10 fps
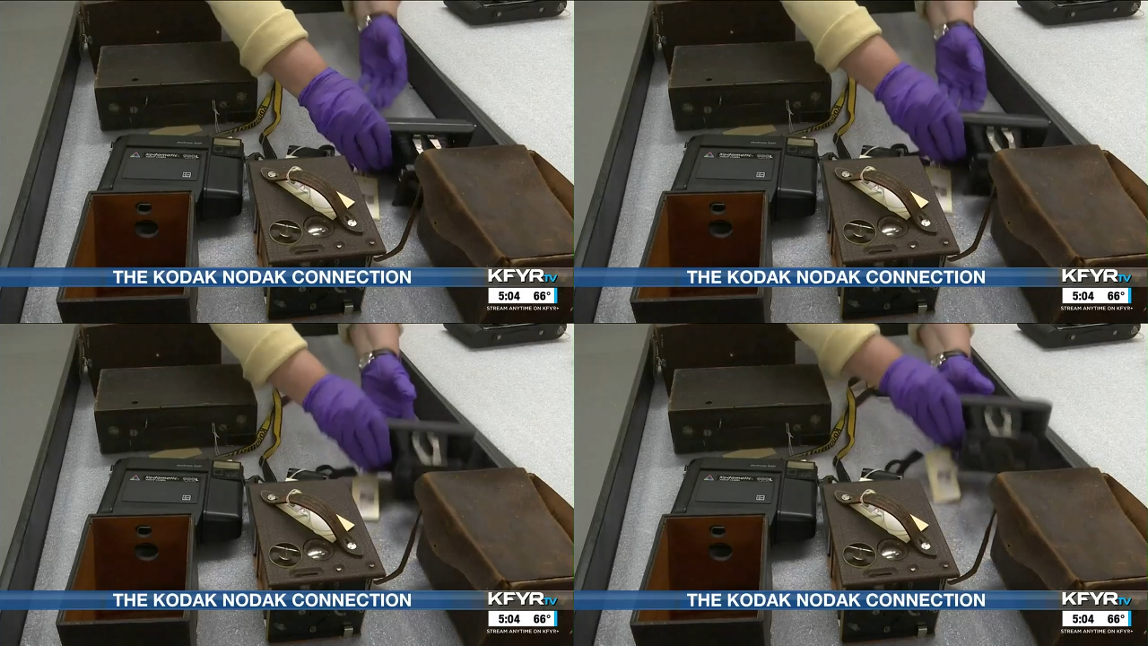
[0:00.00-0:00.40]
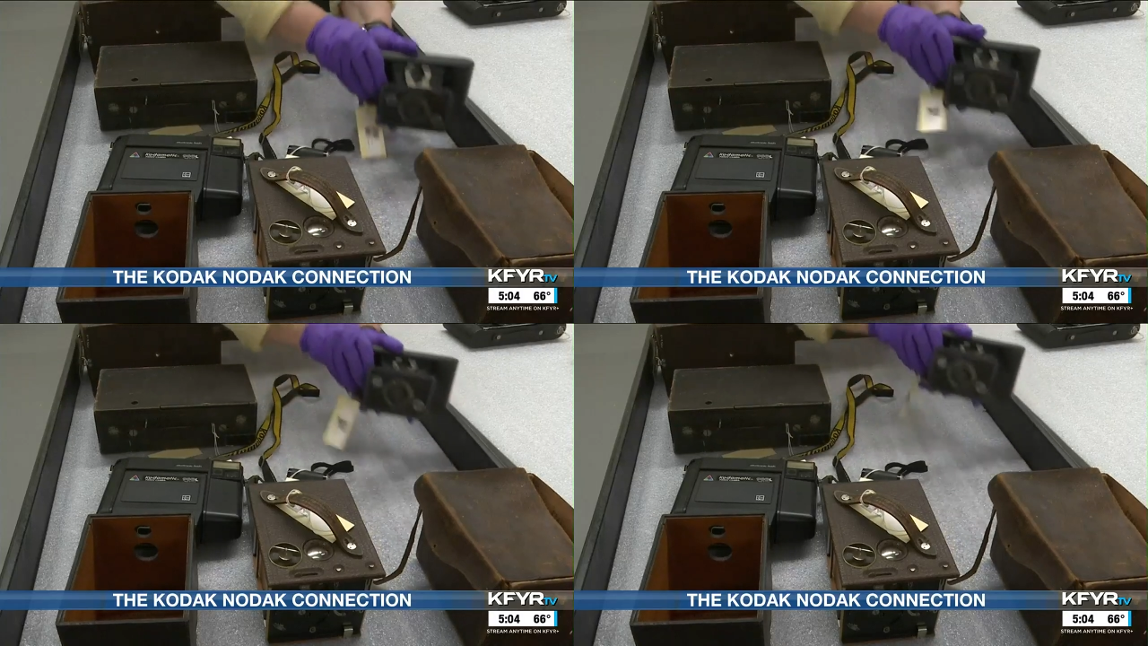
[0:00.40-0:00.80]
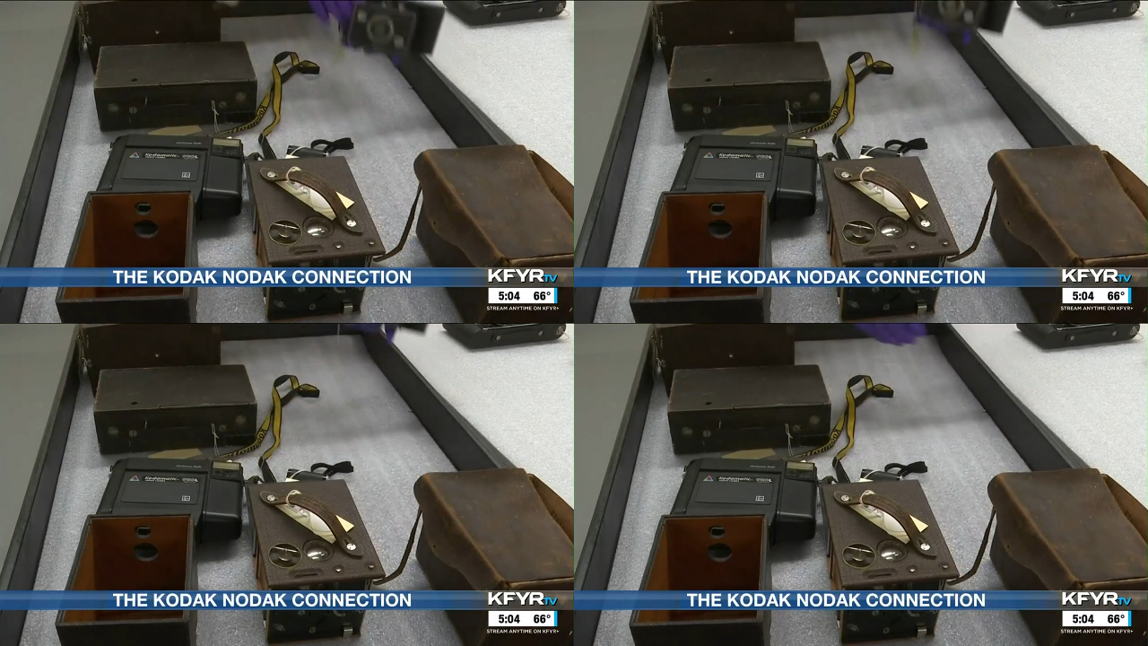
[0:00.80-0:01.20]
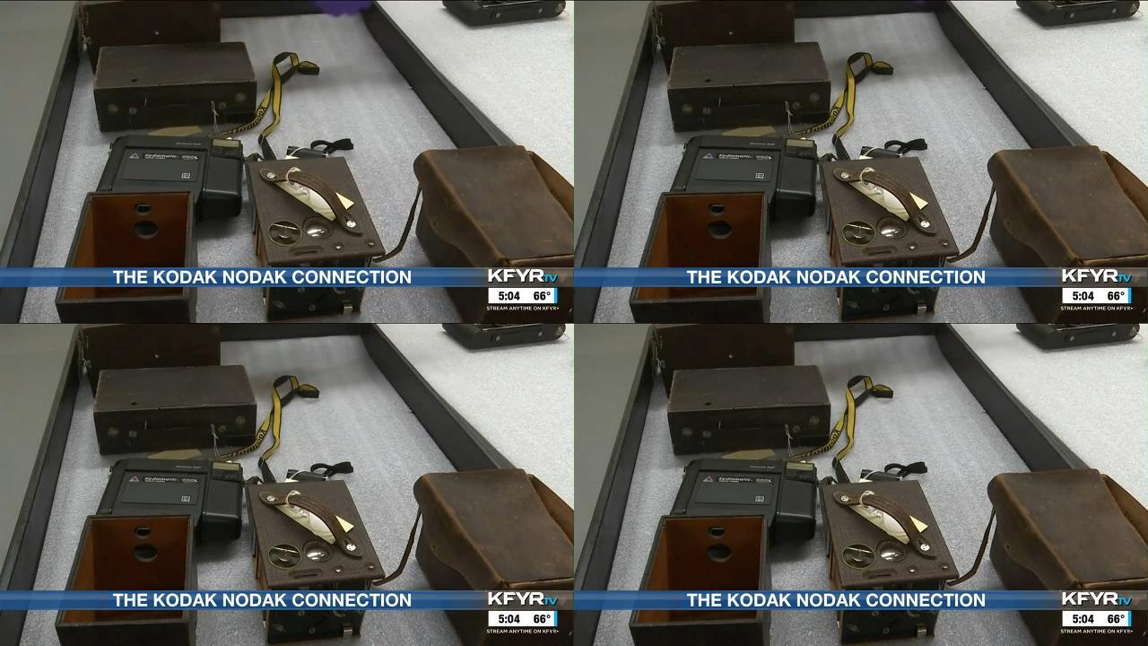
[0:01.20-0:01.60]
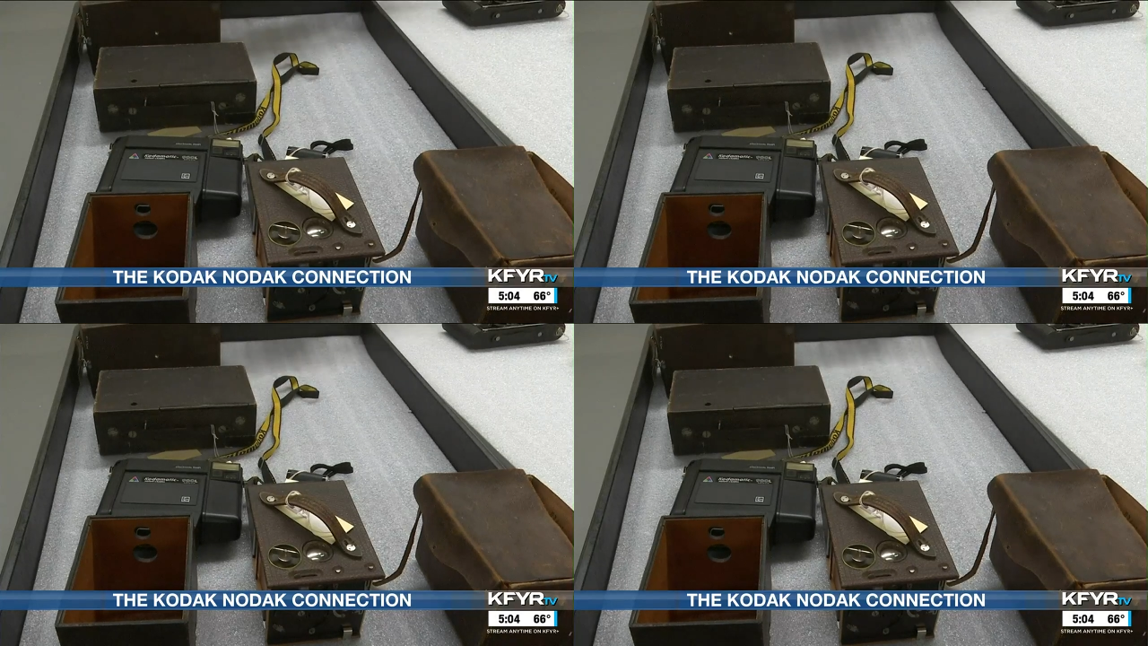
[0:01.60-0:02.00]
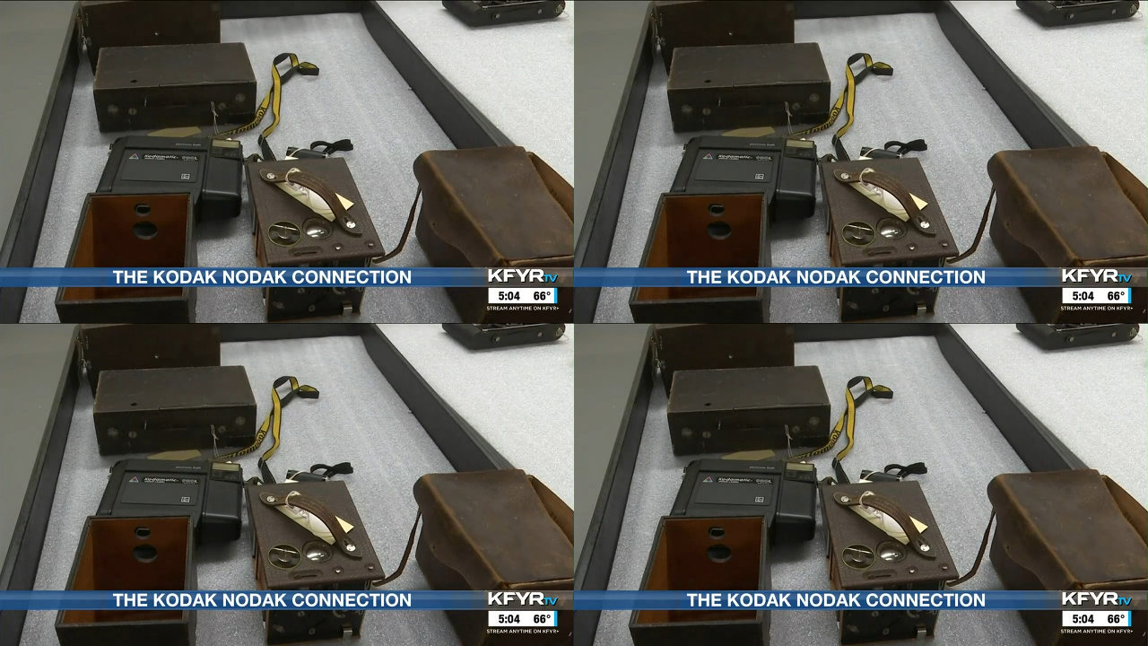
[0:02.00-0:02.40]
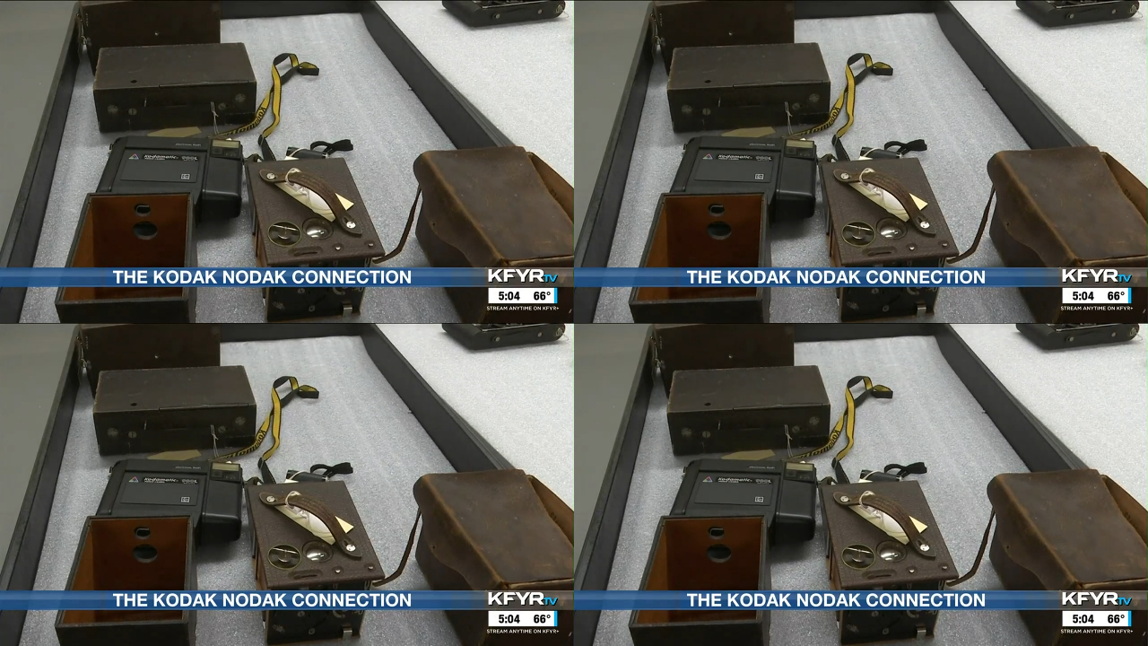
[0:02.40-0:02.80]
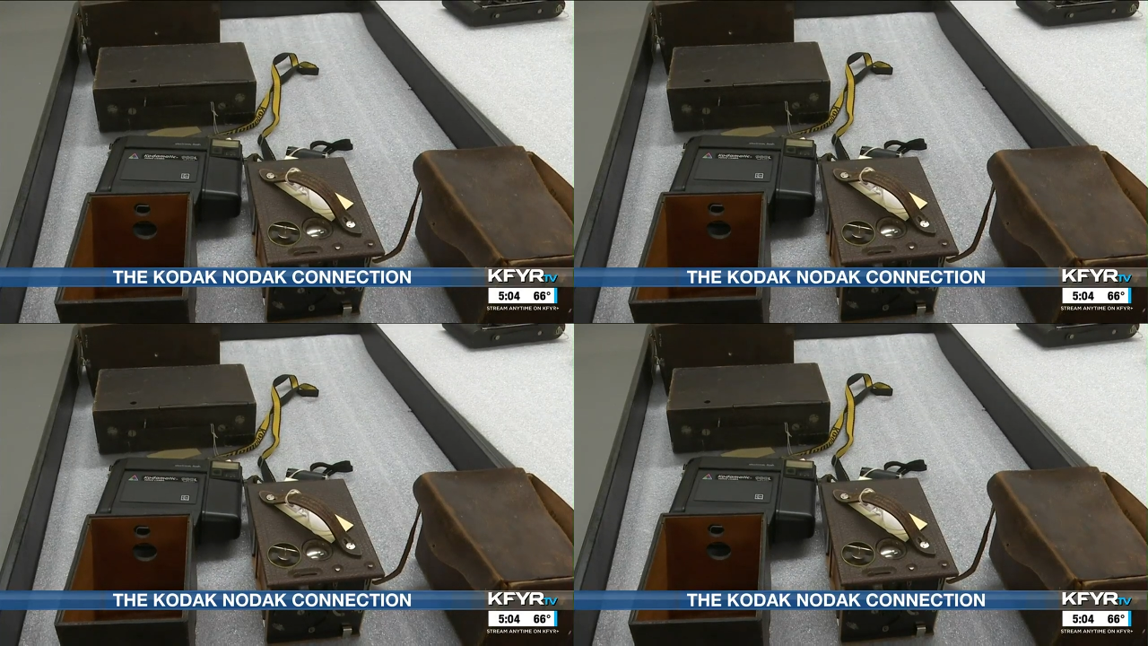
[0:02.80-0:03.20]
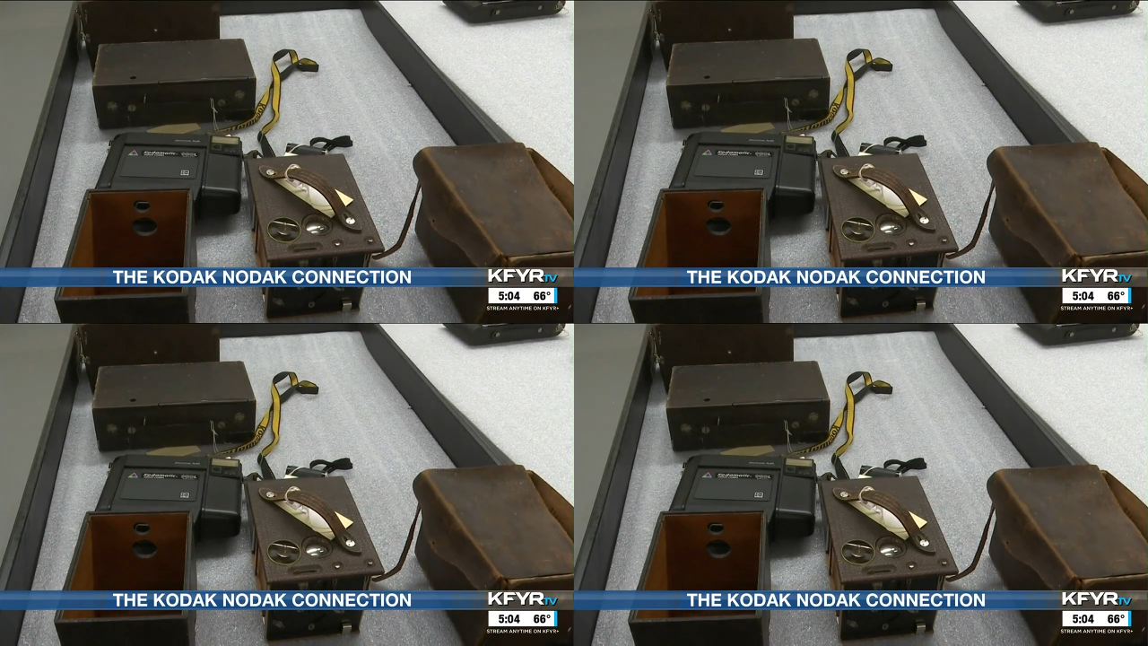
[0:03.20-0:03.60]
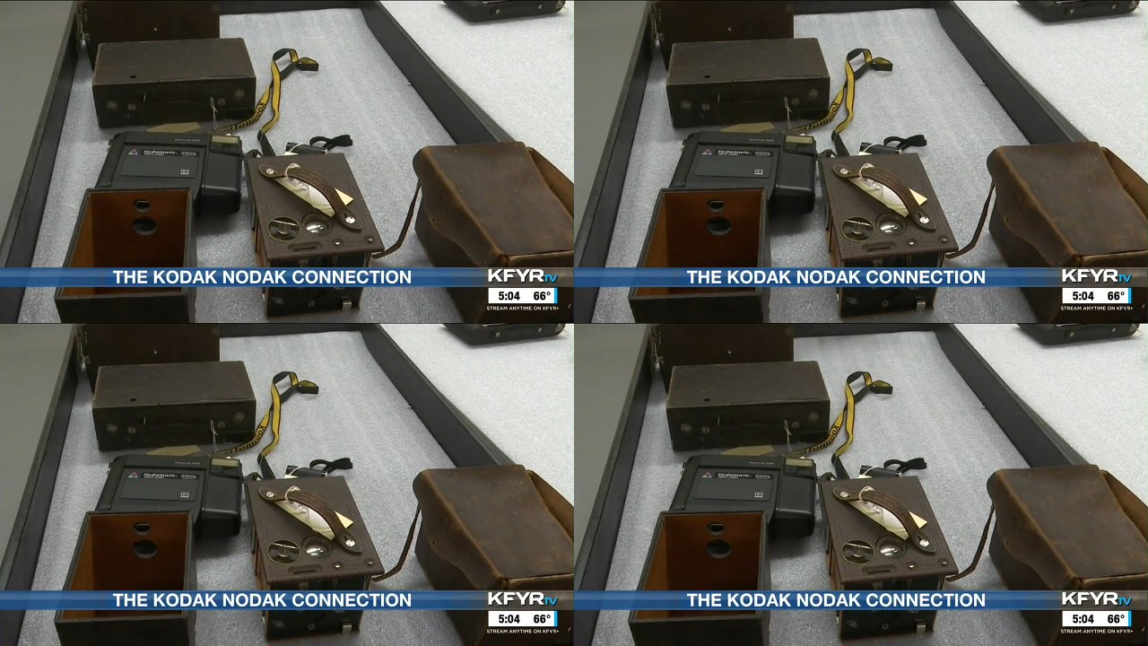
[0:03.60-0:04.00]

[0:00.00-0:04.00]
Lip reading: No face is visible, so there are no lips to read.